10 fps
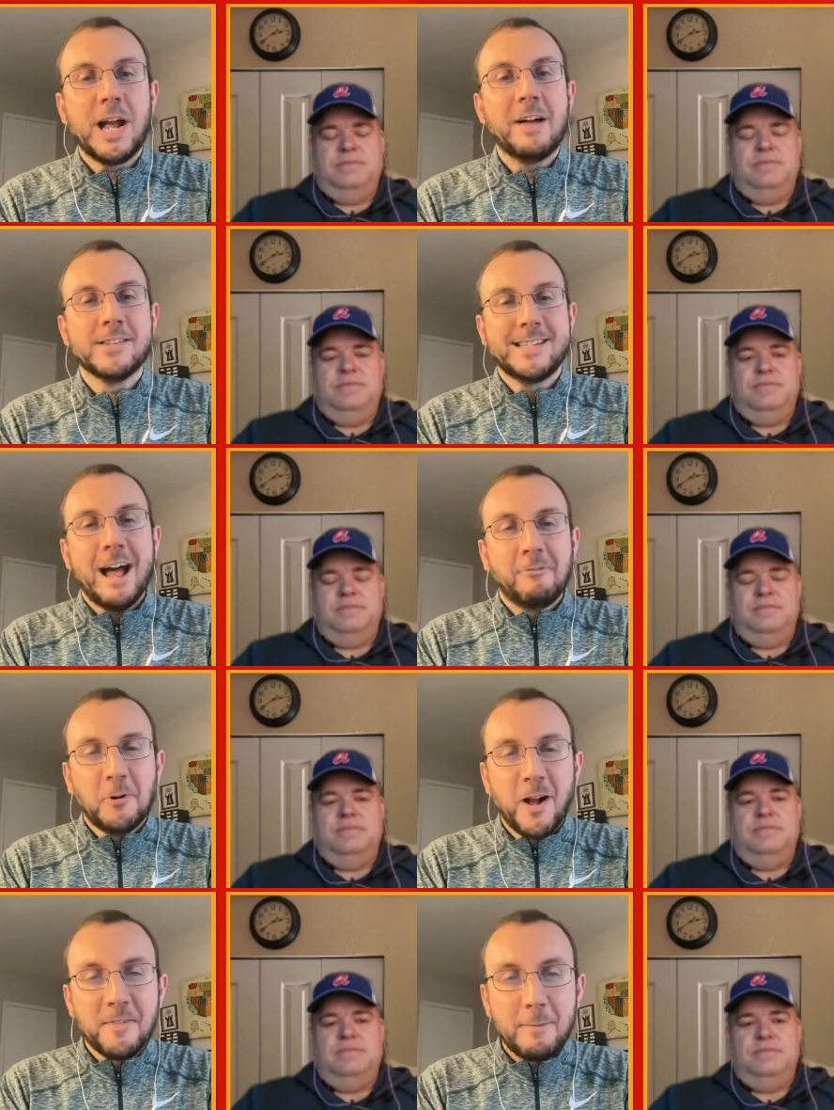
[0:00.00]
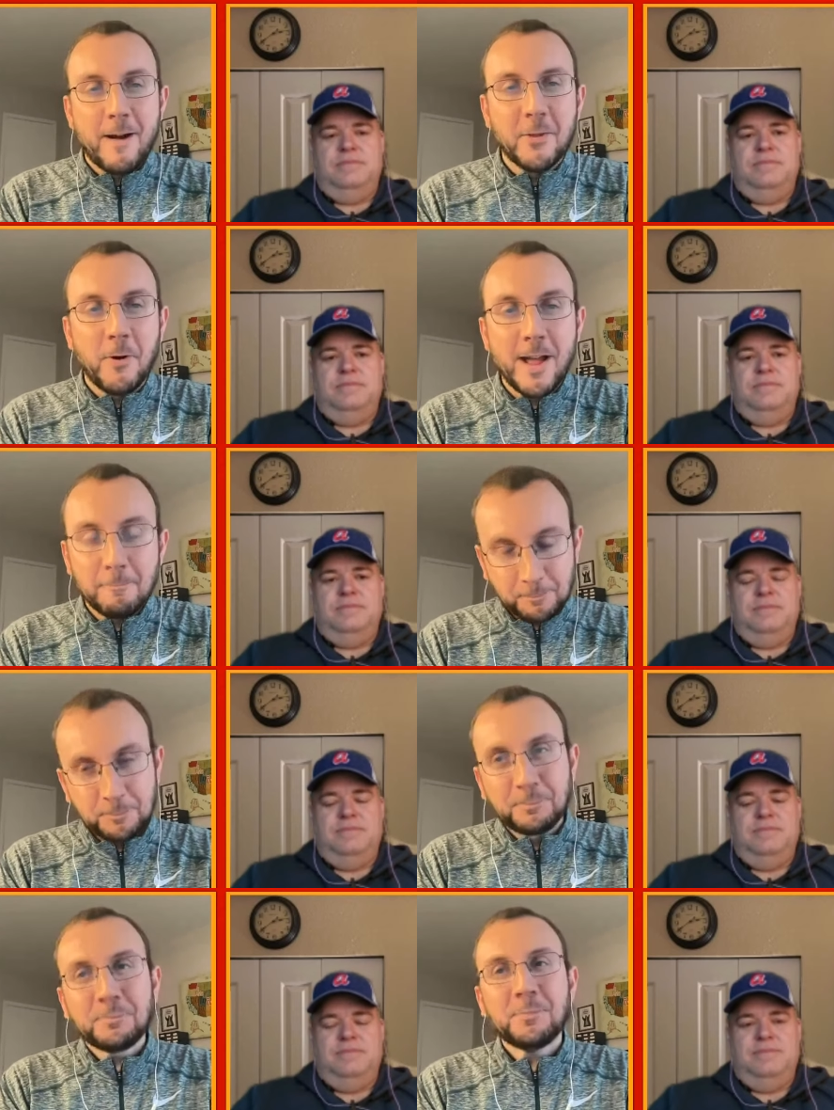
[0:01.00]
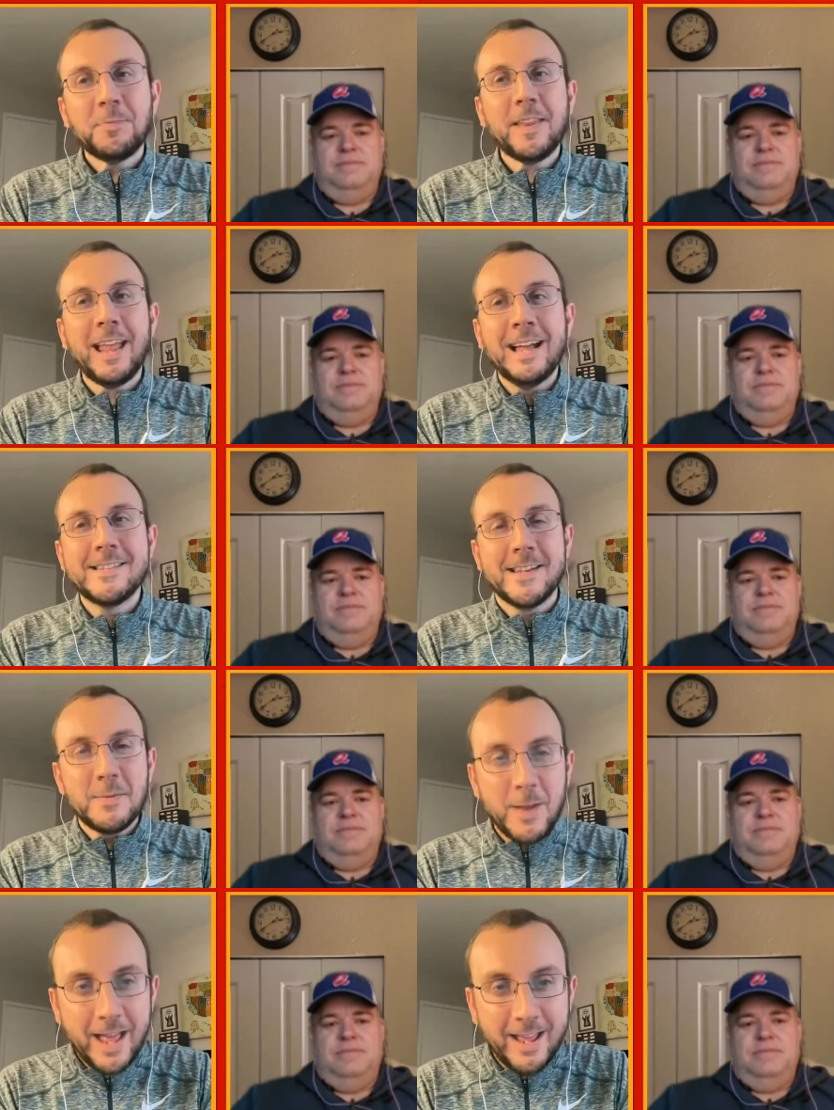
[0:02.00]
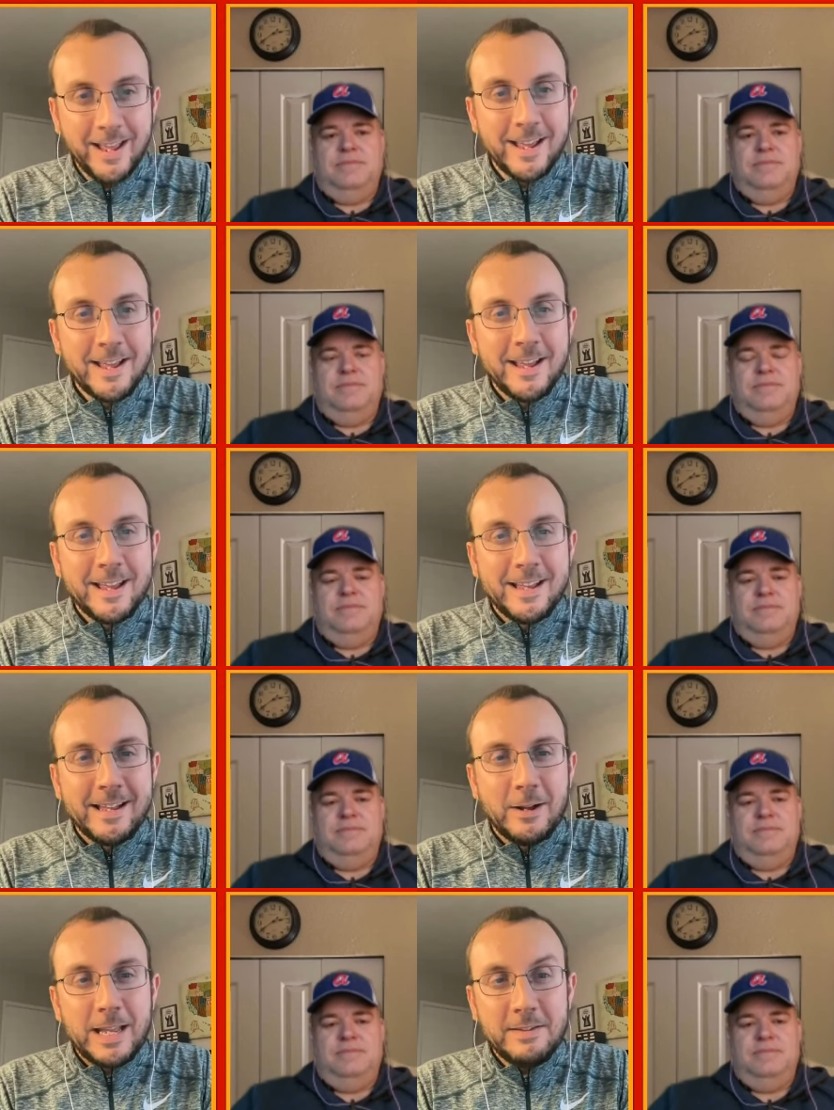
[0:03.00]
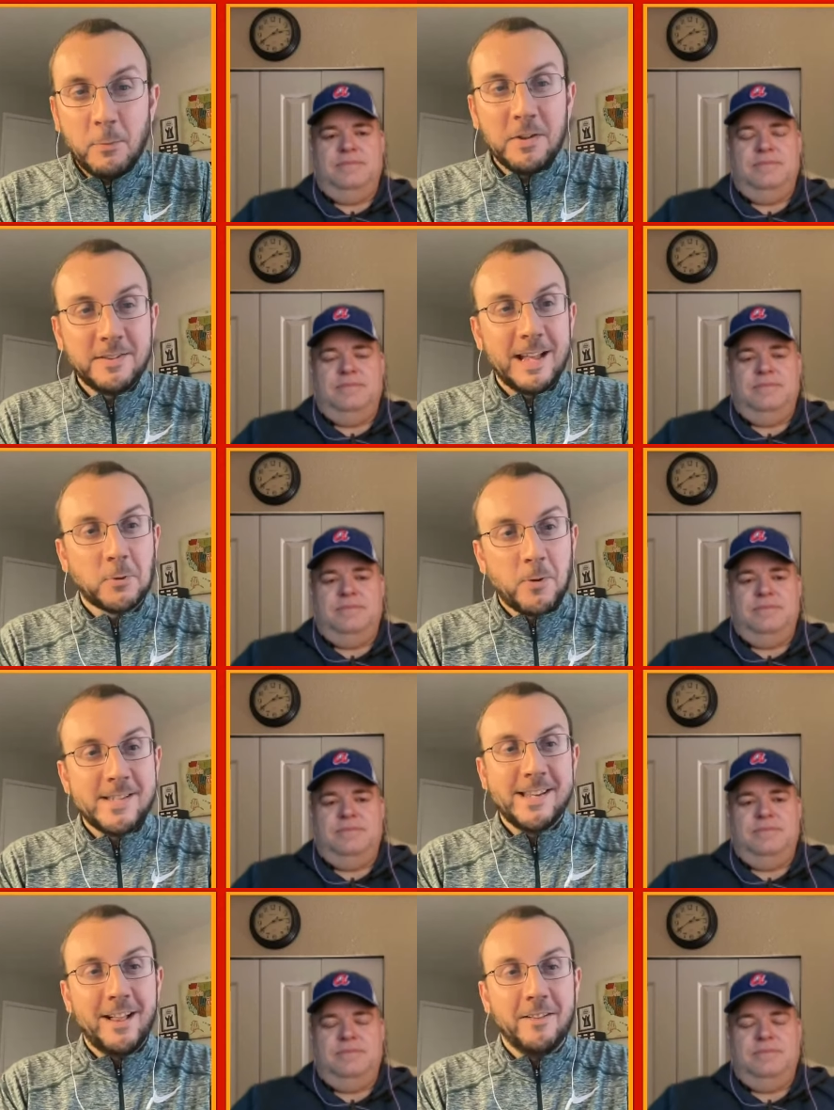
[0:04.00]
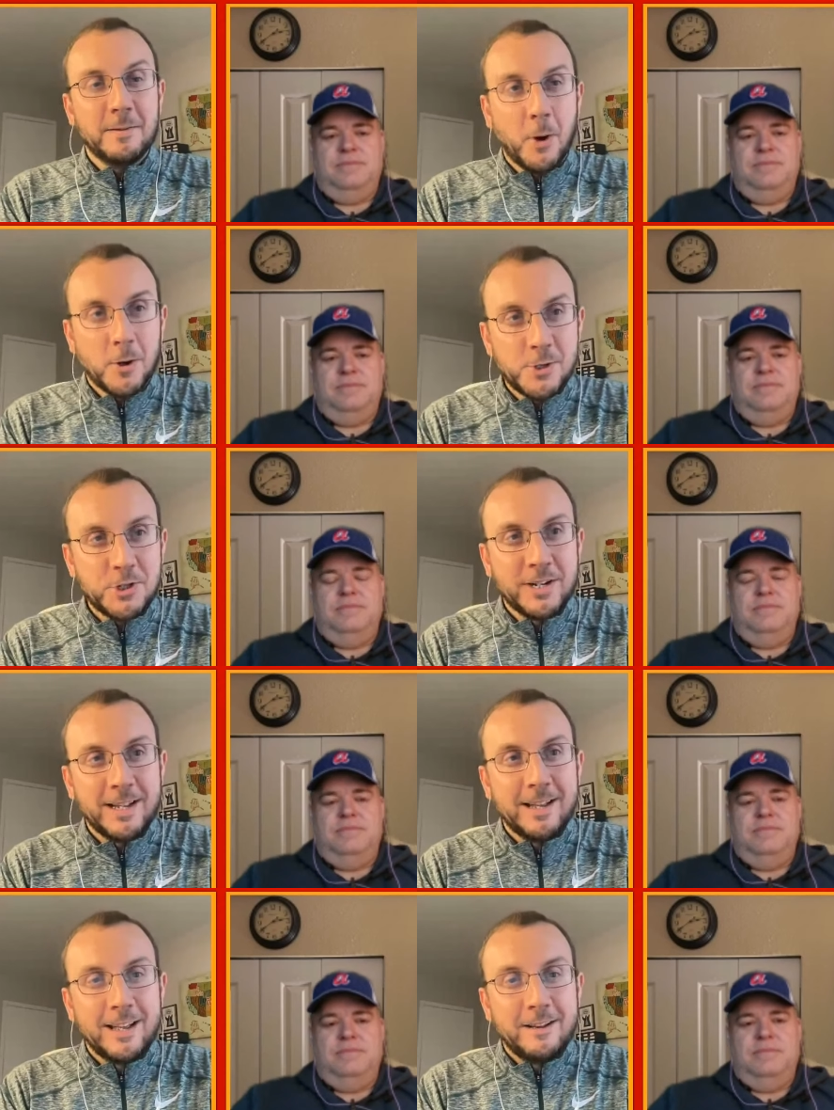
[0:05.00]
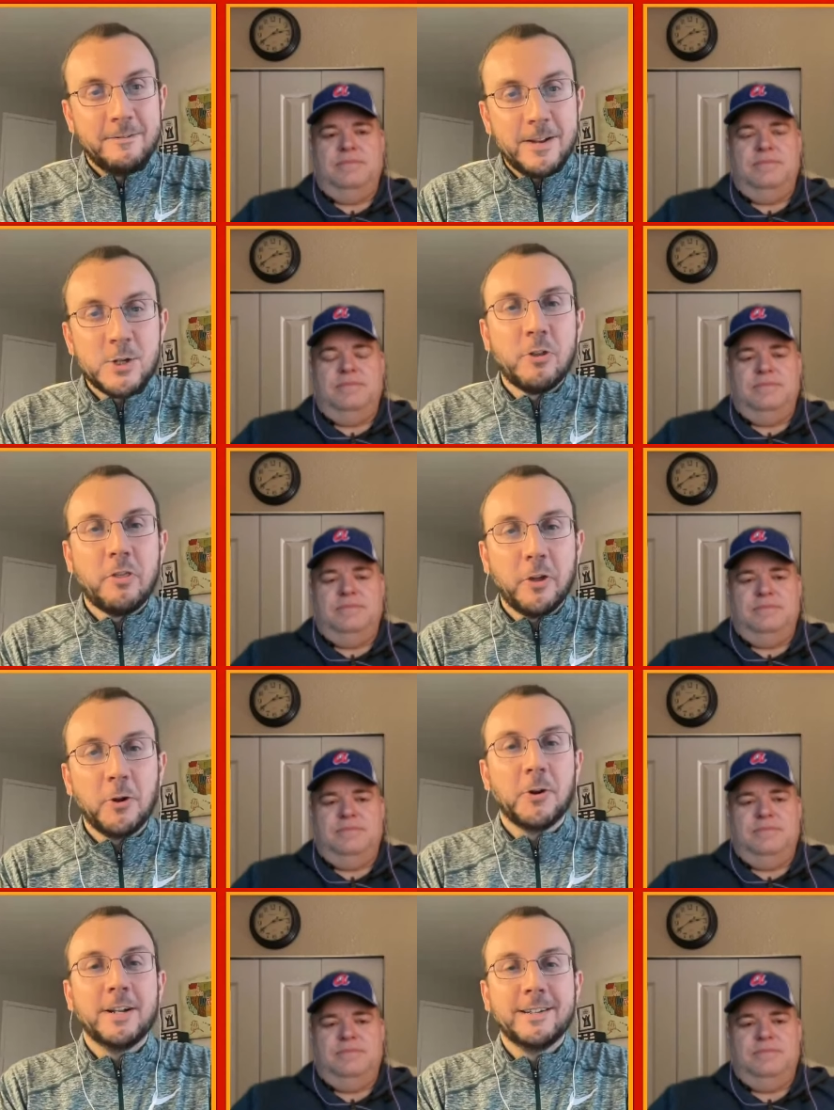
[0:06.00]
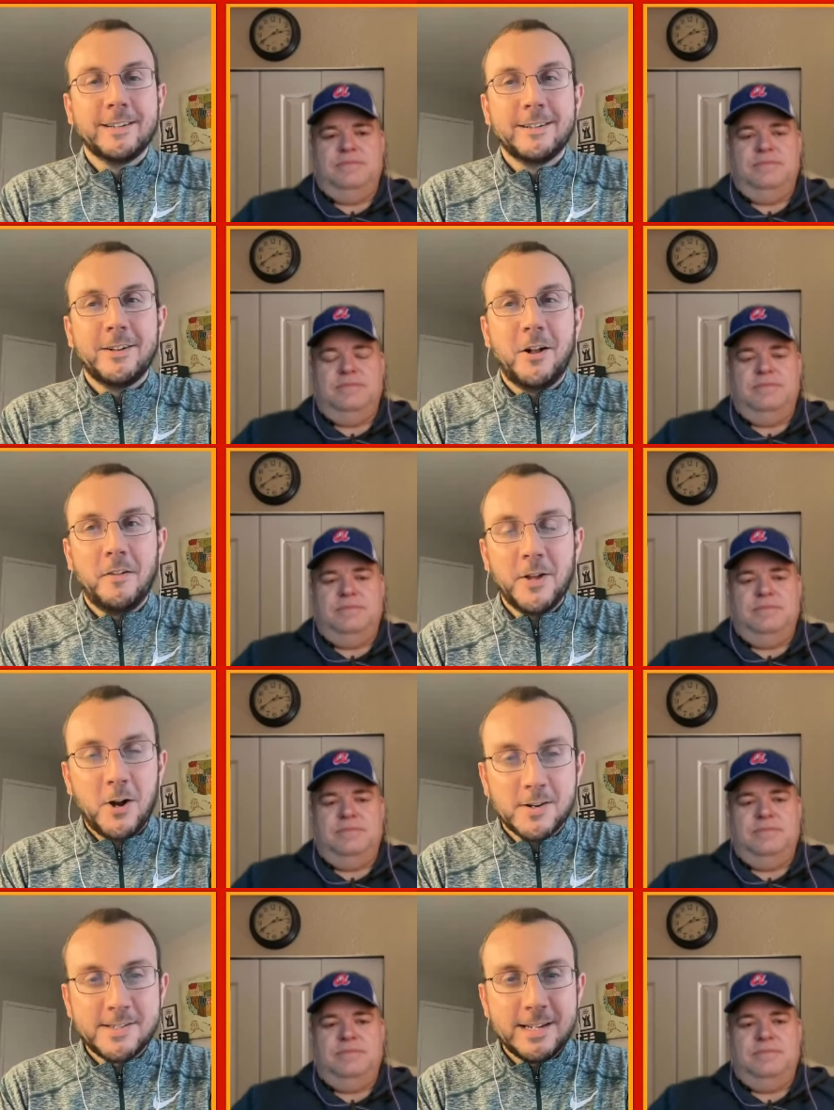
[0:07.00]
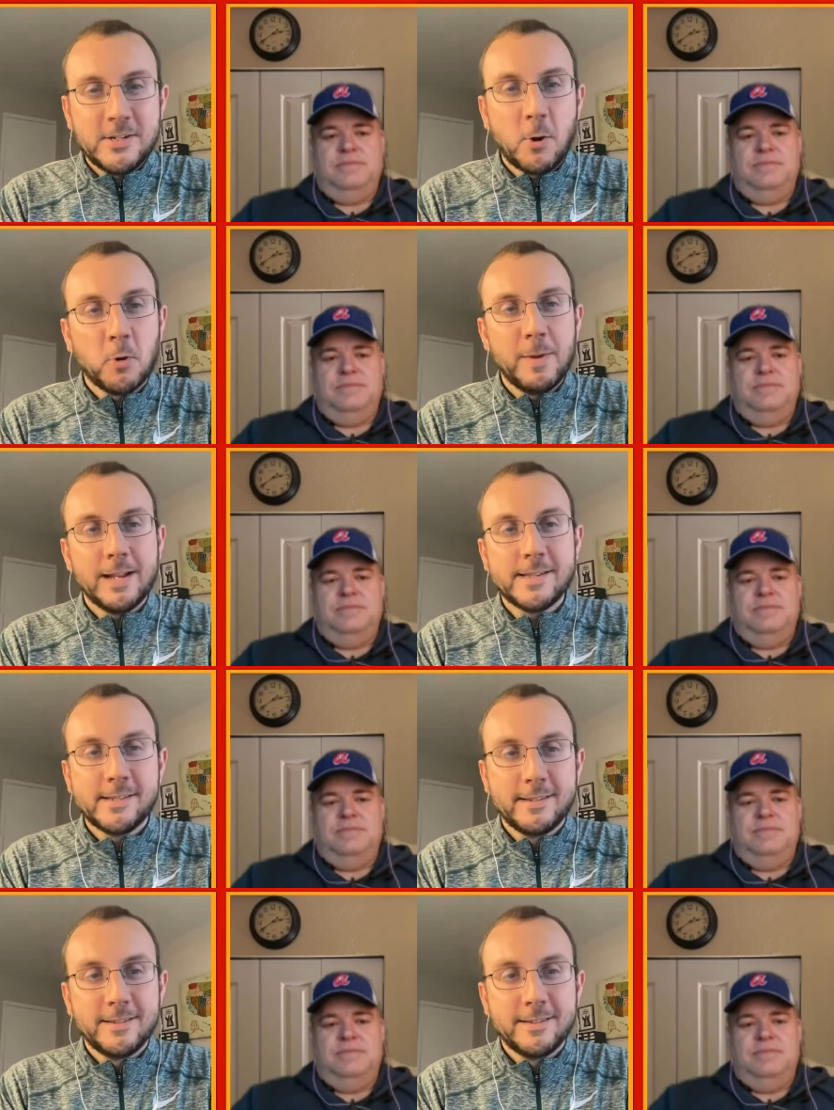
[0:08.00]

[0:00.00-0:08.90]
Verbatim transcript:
Speaker 1: I have a stat for you on that, by the way. Saddiq Bey, even with a torn ACL in March, finished third on the Hawks in total minutes